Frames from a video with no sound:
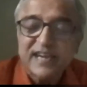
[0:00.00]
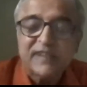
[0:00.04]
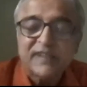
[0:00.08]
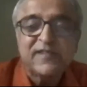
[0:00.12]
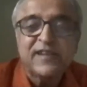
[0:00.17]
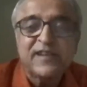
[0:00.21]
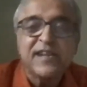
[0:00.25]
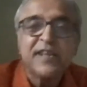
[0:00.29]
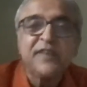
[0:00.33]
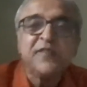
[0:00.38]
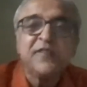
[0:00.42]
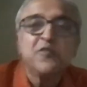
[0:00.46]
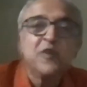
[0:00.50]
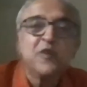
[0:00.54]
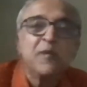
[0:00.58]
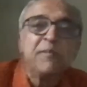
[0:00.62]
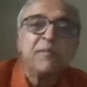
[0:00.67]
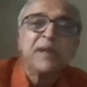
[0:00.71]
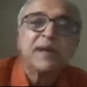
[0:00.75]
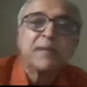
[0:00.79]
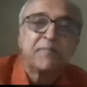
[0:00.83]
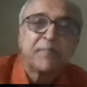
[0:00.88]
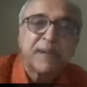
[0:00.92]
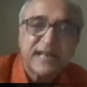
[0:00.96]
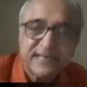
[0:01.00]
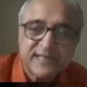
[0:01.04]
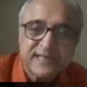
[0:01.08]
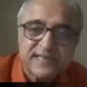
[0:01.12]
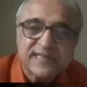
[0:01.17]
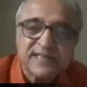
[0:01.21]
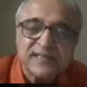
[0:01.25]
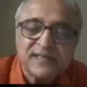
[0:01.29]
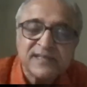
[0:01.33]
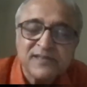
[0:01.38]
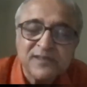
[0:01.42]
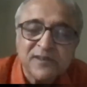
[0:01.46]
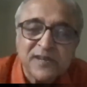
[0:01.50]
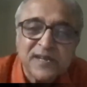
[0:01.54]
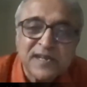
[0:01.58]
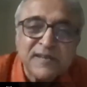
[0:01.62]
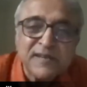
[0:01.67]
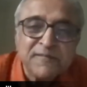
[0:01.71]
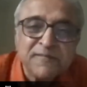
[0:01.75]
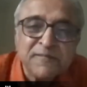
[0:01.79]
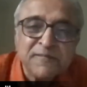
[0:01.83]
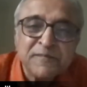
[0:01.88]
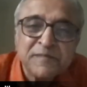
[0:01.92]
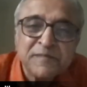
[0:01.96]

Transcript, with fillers: that will give you a big plus, okay.